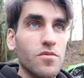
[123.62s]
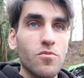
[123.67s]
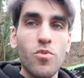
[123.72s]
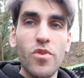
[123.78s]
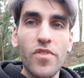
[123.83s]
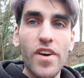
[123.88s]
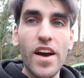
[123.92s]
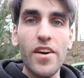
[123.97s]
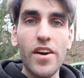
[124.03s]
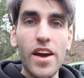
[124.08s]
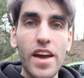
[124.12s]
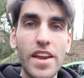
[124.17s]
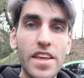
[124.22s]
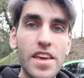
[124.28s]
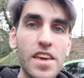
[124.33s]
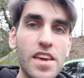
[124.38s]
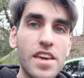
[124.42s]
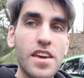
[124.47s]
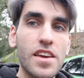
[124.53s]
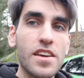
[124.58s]
without
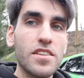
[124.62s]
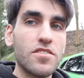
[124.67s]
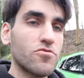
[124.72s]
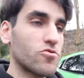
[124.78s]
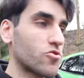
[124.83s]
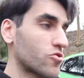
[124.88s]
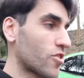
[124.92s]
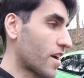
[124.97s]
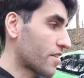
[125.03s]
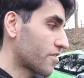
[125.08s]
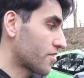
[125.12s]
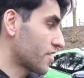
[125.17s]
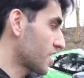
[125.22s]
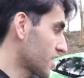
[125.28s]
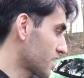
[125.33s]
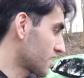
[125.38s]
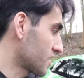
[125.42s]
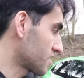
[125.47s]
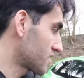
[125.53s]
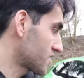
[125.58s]
any
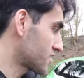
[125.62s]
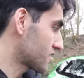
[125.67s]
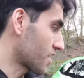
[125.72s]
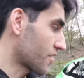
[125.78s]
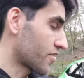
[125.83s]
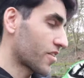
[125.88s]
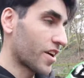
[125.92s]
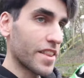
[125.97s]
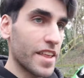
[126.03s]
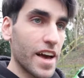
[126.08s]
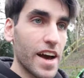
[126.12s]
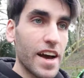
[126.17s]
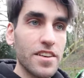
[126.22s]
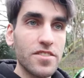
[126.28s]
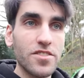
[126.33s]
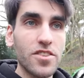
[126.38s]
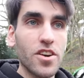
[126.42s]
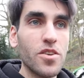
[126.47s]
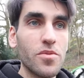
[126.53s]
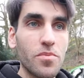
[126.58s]
traffic and stuff like
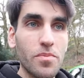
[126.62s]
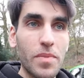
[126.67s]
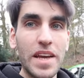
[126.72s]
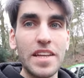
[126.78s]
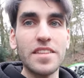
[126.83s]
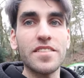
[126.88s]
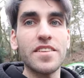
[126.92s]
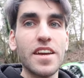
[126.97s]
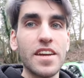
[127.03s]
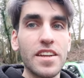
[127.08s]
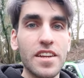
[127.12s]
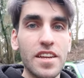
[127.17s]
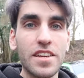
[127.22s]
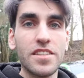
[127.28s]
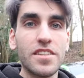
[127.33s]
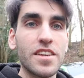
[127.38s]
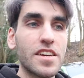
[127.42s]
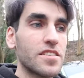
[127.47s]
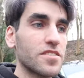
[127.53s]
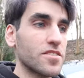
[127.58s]
that, so maintaining
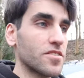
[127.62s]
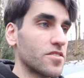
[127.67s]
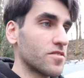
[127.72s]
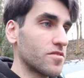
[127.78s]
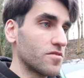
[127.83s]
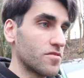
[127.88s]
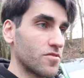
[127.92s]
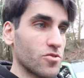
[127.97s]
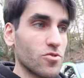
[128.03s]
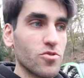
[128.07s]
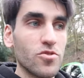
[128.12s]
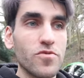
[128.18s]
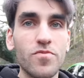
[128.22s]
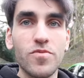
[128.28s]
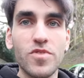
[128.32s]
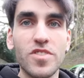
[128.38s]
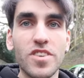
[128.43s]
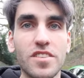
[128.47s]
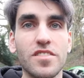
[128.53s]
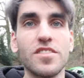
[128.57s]
a decent sort of
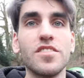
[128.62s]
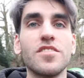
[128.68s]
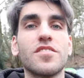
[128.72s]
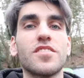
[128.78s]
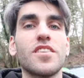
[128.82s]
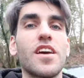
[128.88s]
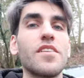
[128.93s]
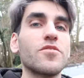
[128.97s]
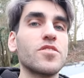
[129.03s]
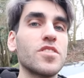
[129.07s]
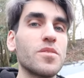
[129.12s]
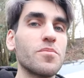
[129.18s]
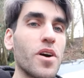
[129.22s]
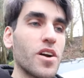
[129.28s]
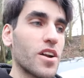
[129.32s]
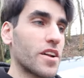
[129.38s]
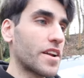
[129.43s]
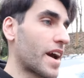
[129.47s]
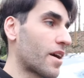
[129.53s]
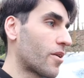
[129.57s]
60 to 70
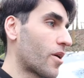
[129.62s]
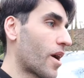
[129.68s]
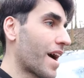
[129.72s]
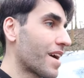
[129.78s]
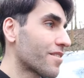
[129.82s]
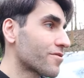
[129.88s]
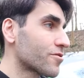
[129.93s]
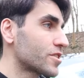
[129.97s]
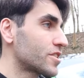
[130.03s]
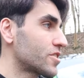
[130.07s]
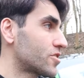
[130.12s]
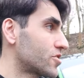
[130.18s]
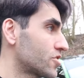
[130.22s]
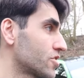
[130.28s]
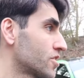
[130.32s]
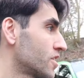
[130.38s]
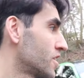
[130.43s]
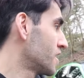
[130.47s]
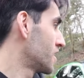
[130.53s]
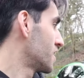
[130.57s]
mile an hour
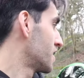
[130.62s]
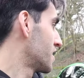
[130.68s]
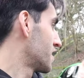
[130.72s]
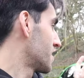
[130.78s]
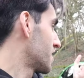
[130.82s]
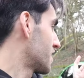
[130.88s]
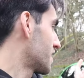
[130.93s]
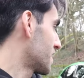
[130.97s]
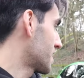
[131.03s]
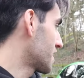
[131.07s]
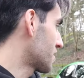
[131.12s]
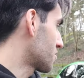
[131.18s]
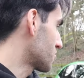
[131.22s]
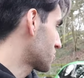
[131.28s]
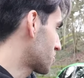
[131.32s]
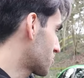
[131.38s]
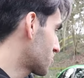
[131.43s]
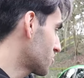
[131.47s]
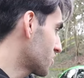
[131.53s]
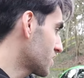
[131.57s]
average, it
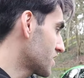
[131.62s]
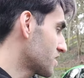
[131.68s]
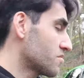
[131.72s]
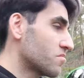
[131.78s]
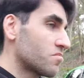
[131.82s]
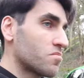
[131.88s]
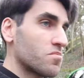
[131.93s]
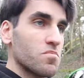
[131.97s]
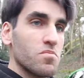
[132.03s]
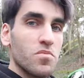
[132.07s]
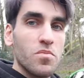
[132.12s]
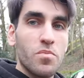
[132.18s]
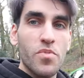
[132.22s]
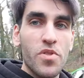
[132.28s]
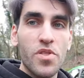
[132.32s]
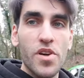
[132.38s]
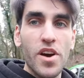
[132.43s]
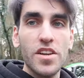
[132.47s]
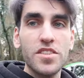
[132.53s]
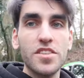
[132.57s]
was doing
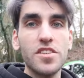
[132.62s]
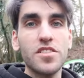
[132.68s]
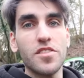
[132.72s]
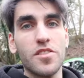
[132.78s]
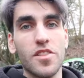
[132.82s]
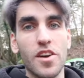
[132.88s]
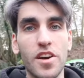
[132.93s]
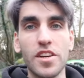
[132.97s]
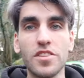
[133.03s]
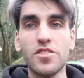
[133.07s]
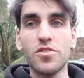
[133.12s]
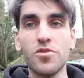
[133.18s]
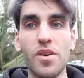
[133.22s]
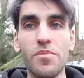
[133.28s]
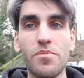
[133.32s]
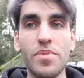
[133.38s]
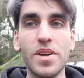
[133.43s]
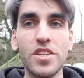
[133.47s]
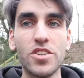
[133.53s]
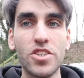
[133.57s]
30 to 32
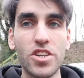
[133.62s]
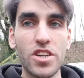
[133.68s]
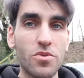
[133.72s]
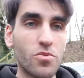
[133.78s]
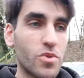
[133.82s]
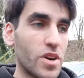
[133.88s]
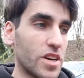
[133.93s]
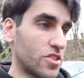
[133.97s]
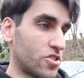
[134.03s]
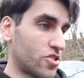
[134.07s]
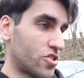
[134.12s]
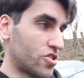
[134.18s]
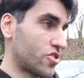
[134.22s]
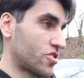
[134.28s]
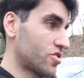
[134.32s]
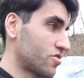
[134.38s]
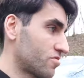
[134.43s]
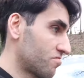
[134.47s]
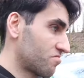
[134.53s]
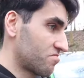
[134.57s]
mpg,
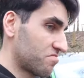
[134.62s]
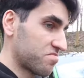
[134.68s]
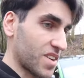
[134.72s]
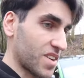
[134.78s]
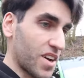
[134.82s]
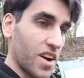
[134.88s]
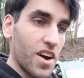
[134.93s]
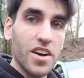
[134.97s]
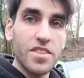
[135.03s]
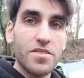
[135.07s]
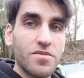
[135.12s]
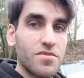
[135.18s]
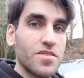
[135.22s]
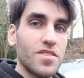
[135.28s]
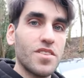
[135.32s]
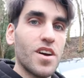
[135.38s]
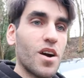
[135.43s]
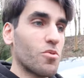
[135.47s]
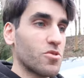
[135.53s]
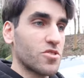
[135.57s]
which I
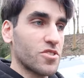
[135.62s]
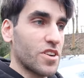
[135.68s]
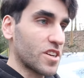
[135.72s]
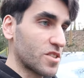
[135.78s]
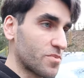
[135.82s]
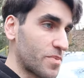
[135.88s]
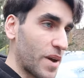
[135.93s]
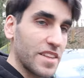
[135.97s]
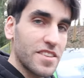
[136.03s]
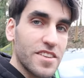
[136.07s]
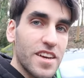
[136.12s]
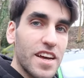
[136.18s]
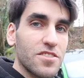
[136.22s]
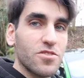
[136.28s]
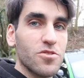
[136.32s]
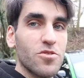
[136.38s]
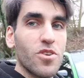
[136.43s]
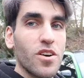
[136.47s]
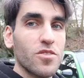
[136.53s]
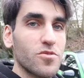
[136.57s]
wasn't expecting
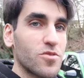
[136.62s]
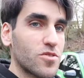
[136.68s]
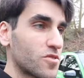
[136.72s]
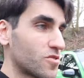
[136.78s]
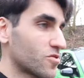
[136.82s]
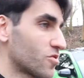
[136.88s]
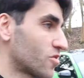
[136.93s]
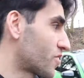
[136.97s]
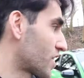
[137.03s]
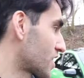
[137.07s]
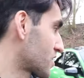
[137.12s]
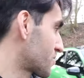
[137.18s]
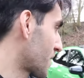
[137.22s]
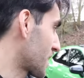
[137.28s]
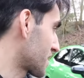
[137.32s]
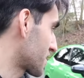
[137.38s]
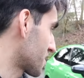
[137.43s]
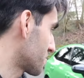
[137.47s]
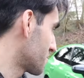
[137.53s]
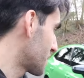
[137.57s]
at all. I was sort of
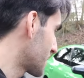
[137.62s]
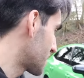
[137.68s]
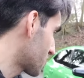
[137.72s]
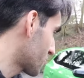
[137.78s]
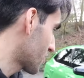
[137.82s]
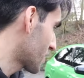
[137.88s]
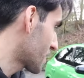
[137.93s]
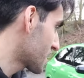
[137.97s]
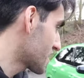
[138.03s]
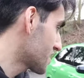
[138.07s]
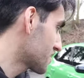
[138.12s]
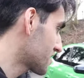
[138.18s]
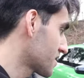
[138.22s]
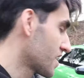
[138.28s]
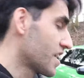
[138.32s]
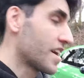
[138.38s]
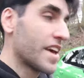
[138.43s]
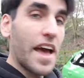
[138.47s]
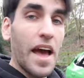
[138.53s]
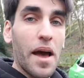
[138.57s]
expecting mid-20s
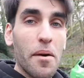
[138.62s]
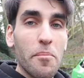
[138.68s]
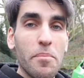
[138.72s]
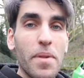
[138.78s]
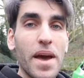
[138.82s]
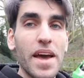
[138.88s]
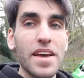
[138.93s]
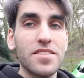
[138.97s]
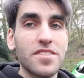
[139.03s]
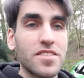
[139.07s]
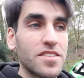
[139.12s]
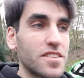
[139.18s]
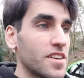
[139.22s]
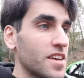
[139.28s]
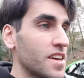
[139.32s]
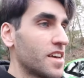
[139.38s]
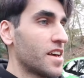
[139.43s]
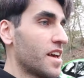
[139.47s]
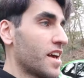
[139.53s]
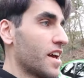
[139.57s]
at best.
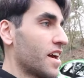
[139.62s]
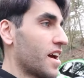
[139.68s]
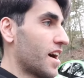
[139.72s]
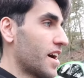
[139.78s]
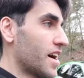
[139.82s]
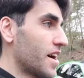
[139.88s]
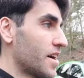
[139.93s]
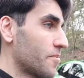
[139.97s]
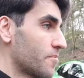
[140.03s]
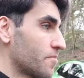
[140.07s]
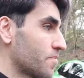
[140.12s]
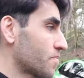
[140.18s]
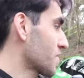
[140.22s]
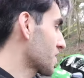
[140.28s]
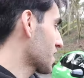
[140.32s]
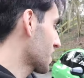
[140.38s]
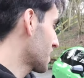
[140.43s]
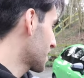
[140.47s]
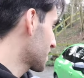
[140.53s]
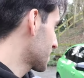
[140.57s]

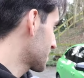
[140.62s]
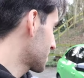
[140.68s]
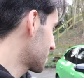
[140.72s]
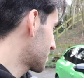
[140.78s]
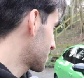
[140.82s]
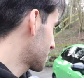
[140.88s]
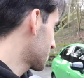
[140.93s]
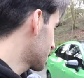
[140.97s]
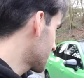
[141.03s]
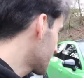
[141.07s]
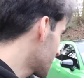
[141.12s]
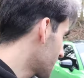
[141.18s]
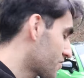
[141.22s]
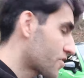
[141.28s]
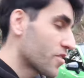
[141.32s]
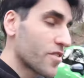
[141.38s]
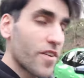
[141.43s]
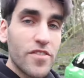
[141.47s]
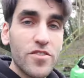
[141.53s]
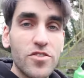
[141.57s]
And
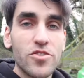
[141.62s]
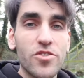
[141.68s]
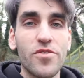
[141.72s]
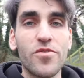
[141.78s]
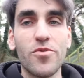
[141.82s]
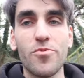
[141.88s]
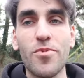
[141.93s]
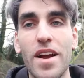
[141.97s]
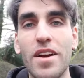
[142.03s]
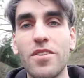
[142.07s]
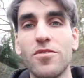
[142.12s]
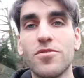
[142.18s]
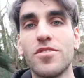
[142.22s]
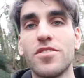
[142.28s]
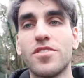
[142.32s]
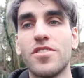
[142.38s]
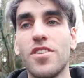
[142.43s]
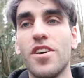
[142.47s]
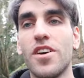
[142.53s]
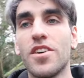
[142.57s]
if you've ever driven
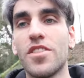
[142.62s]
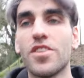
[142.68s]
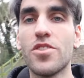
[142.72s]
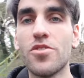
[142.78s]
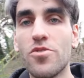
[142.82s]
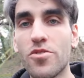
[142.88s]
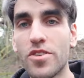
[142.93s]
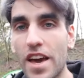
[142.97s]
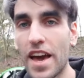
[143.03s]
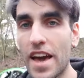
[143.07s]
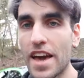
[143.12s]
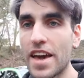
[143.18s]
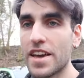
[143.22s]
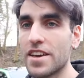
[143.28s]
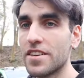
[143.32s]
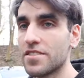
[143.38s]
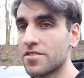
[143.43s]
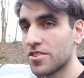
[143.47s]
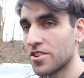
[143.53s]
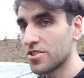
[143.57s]
around the
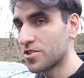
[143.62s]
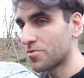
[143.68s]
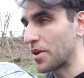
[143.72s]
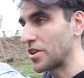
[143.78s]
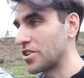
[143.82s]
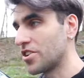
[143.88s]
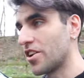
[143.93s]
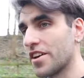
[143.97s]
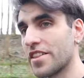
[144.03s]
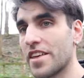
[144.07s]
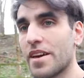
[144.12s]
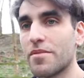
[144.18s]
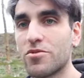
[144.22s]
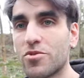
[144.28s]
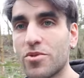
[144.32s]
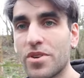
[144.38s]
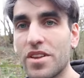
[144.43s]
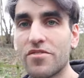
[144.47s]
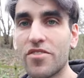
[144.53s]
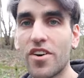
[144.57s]
UK, so especially like the
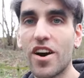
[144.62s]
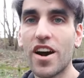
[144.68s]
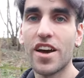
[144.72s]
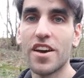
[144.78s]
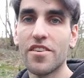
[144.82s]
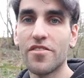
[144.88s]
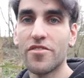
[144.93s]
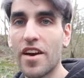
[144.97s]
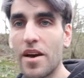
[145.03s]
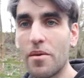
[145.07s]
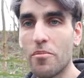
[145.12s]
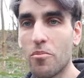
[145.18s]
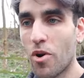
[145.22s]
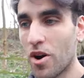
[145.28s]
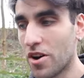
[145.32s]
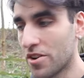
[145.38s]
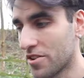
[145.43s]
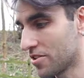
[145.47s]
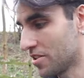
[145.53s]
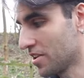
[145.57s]
M25,
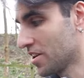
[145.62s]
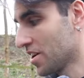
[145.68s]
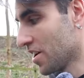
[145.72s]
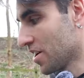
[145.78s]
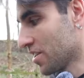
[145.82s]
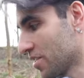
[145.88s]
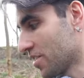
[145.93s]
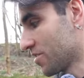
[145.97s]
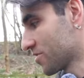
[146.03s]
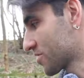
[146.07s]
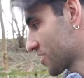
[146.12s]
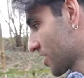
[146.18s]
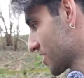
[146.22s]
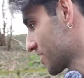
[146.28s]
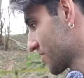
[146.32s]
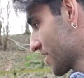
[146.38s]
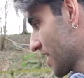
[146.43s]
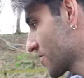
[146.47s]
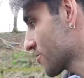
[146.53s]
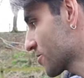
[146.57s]
M1, those
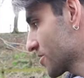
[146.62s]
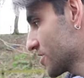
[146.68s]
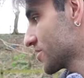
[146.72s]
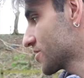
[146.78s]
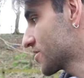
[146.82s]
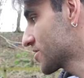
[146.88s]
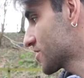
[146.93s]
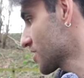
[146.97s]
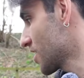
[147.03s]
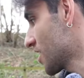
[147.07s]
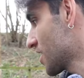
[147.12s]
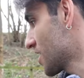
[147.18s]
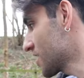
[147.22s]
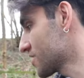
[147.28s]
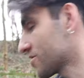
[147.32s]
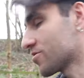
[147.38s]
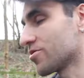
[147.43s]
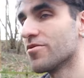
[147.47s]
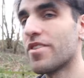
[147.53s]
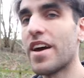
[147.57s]
kind of areas,
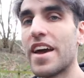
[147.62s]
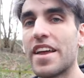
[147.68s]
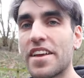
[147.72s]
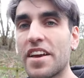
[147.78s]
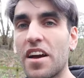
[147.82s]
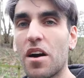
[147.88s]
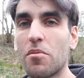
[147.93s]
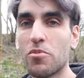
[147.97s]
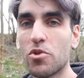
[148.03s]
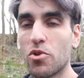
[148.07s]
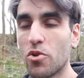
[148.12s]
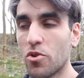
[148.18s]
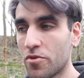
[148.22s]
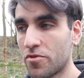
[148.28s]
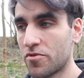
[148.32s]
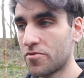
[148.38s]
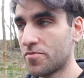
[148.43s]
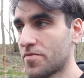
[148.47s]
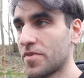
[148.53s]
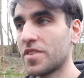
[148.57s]
sort of heading up
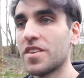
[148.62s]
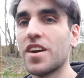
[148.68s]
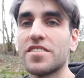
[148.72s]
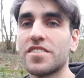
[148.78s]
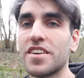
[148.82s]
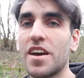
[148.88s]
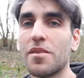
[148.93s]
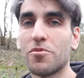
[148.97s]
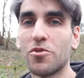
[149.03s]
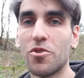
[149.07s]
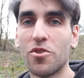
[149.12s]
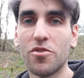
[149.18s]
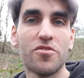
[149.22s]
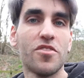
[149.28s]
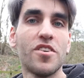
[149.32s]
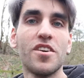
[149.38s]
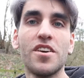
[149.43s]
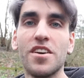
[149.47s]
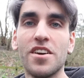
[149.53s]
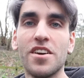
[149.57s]
north, I say up north,